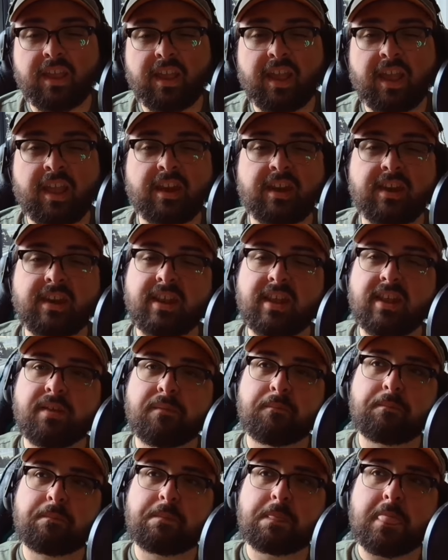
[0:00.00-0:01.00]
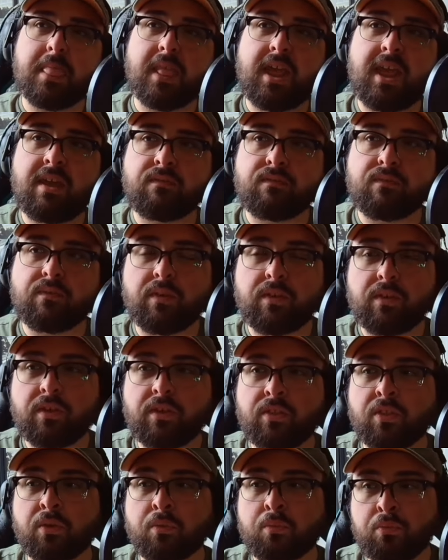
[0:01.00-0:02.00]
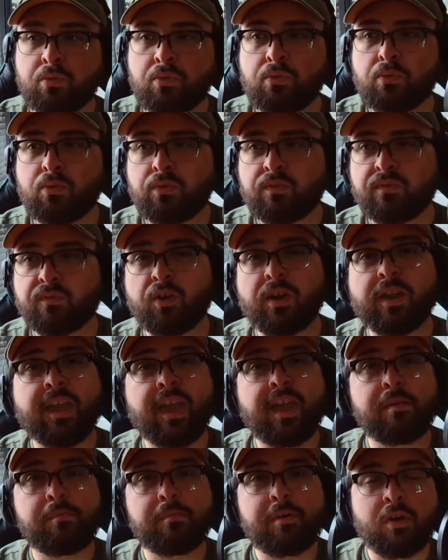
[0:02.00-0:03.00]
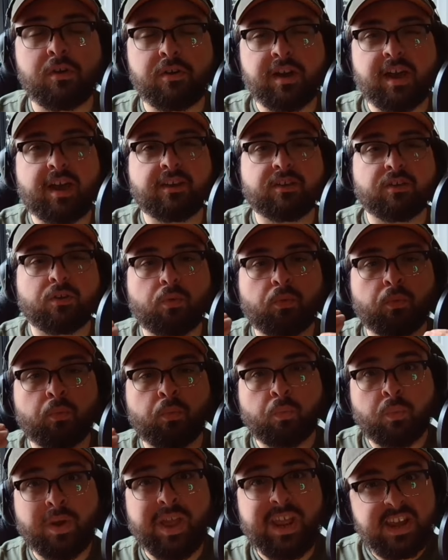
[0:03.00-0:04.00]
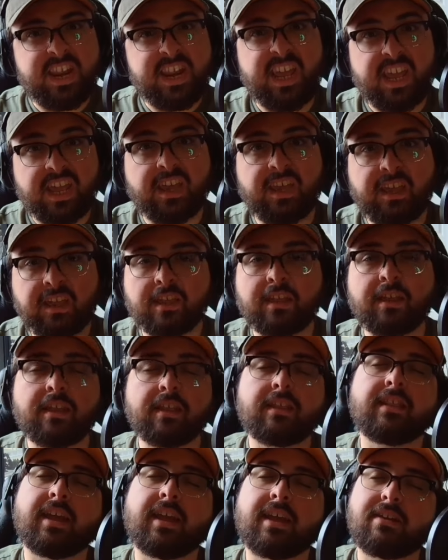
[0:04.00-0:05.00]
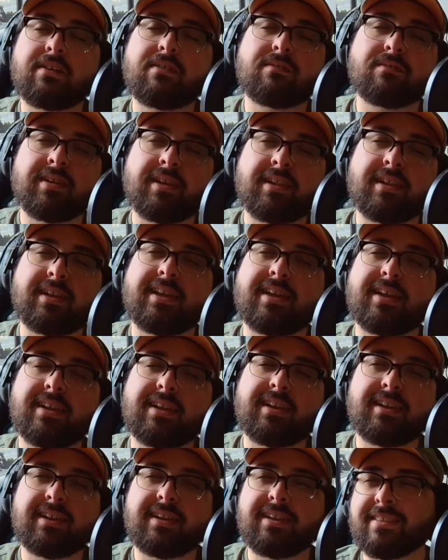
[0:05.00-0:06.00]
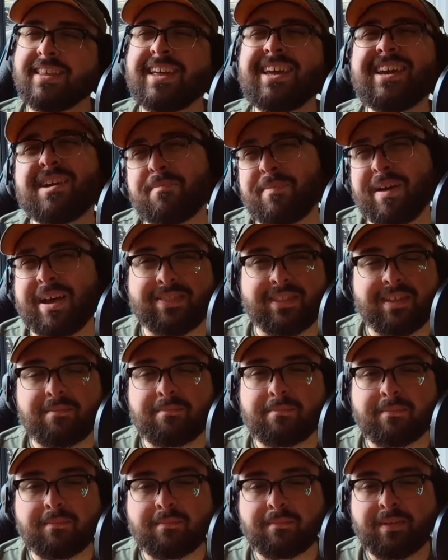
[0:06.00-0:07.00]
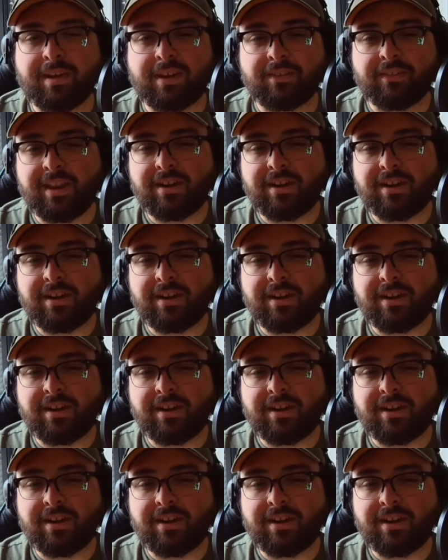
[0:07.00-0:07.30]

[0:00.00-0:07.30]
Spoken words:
And if the rules for a game are not winning, they don't really think about them much.